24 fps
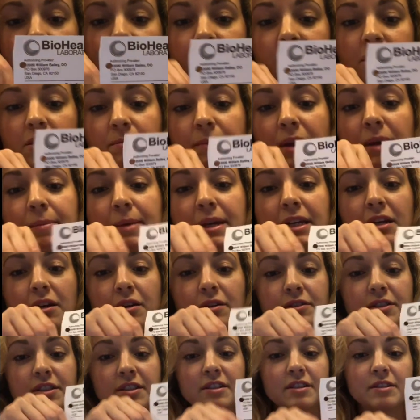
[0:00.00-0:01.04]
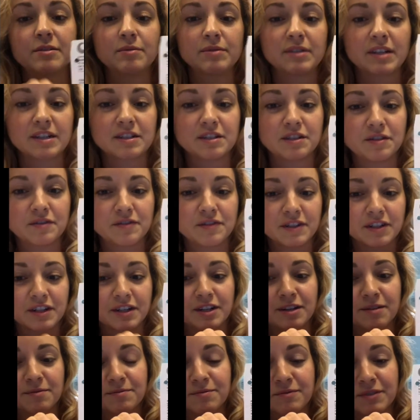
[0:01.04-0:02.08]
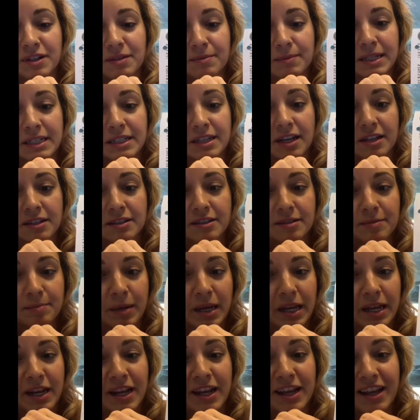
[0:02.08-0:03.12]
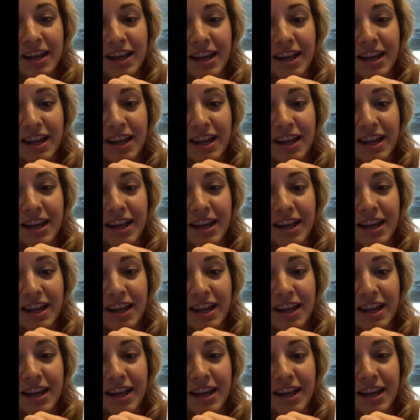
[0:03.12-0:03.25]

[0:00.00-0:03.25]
Don't mind my notes. This was actually for one of my tests, but